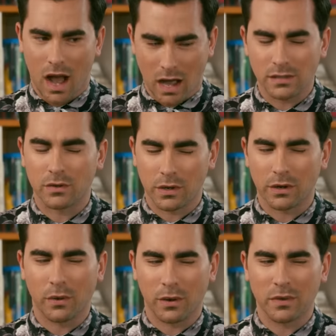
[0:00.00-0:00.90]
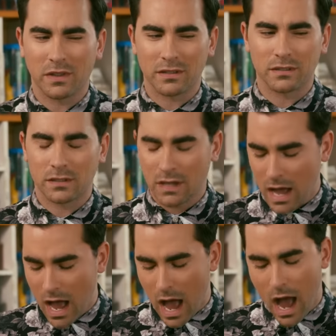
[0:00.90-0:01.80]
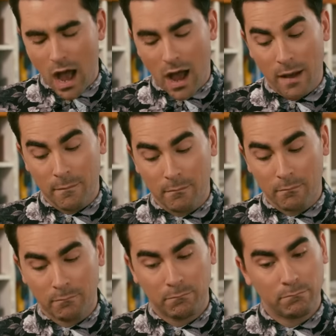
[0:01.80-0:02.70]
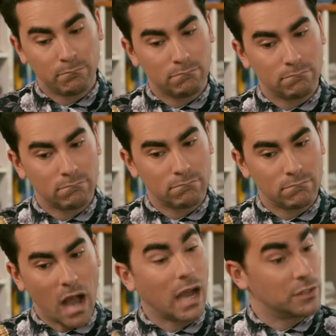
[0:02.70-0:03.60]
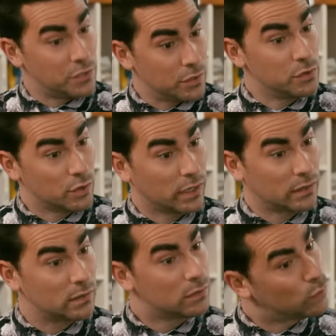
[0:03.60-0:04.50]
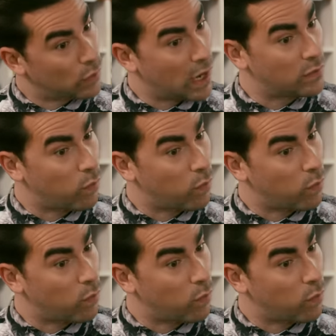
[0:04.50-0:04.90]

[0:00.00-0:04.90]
I see where you're going with this. I do drink red